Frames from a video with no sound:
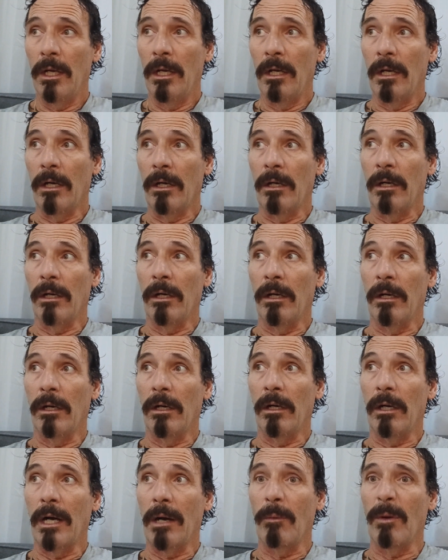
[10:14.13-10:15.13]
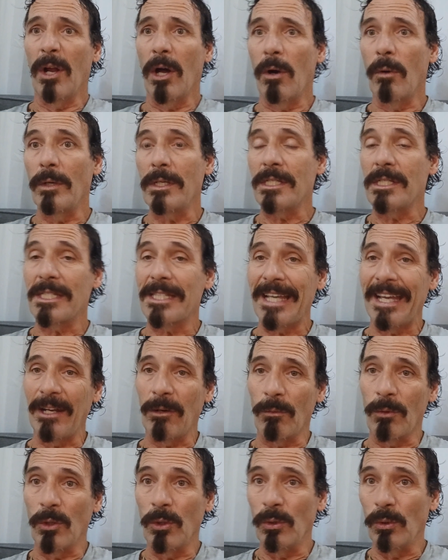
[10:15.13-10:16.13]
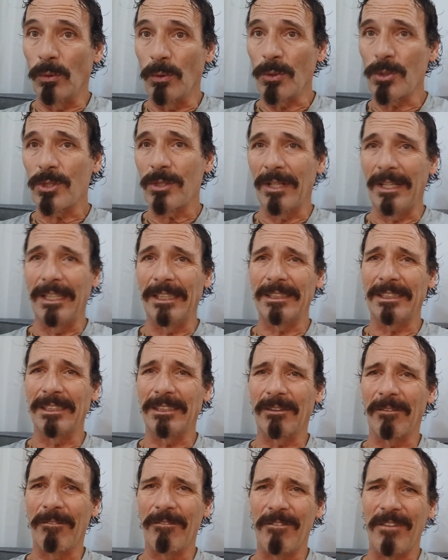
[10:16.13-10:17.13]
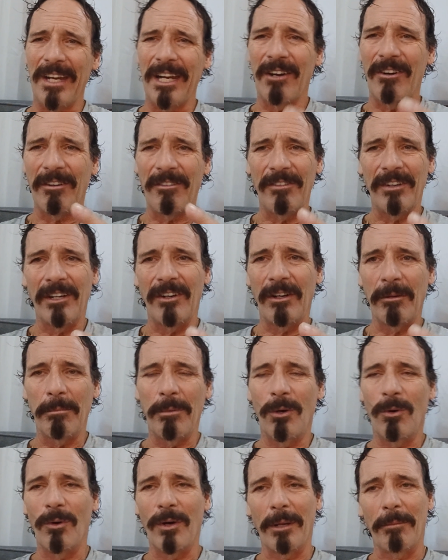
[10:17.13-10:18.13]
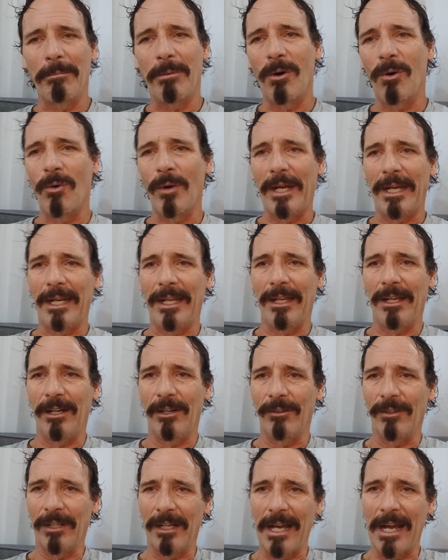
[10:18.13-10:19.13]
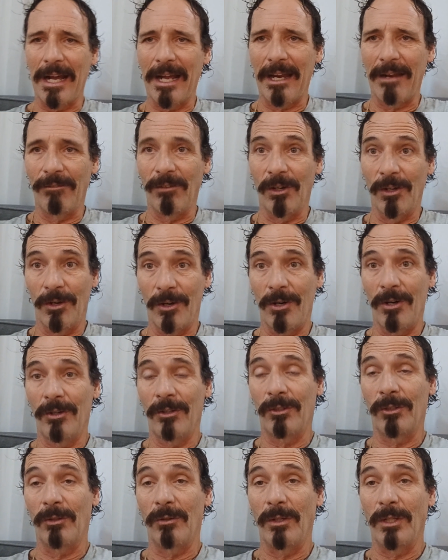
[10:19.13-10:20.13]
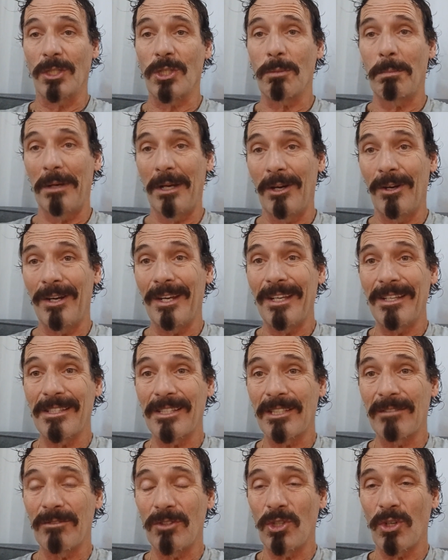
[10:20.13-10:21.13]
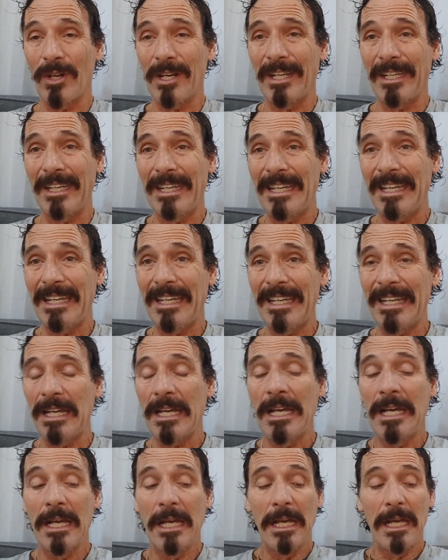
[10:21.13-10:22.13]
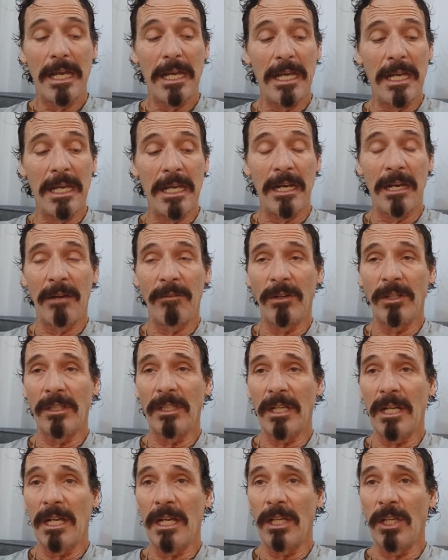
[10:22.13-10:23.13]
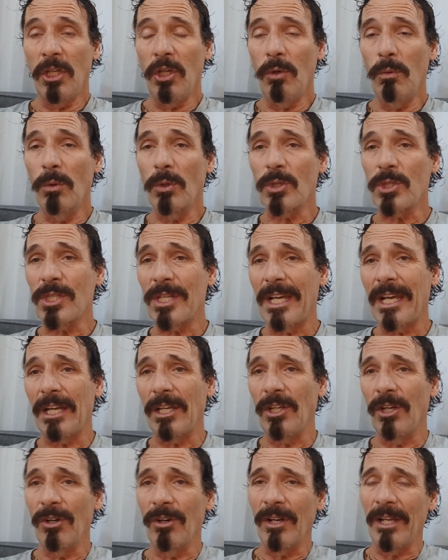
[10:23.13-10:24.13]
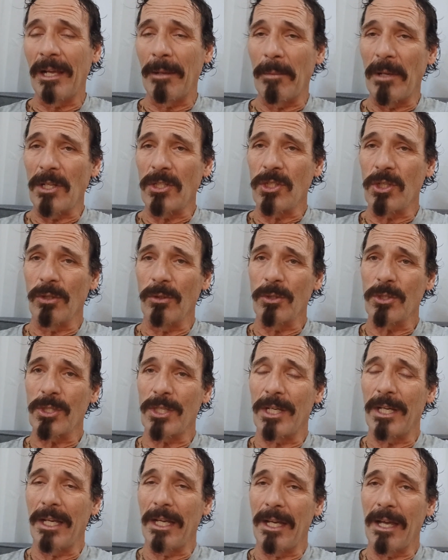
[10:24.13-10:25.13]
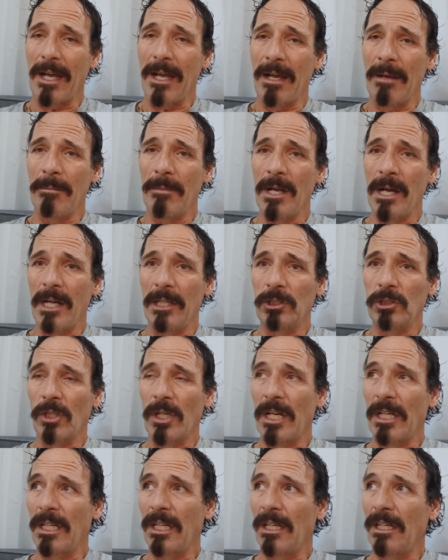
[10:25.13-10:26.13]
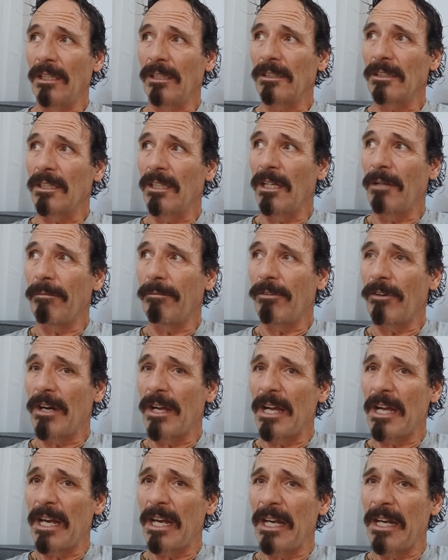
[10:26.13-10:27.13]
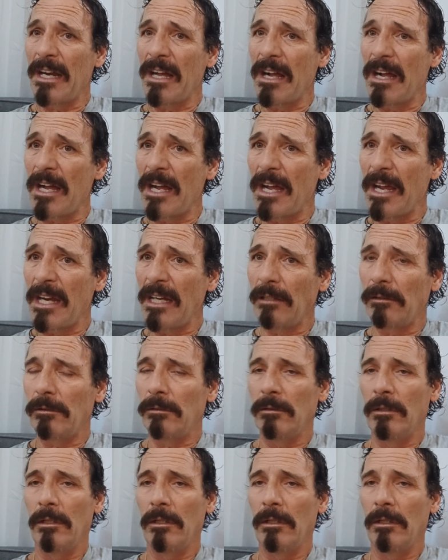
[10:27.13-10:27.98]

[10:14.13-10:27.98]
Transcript: I would always set rules. And this is a very, very important point here that I have learned through experience of drinking and everything. You will set your limits. You'll say, I'm not drinking except Friday night.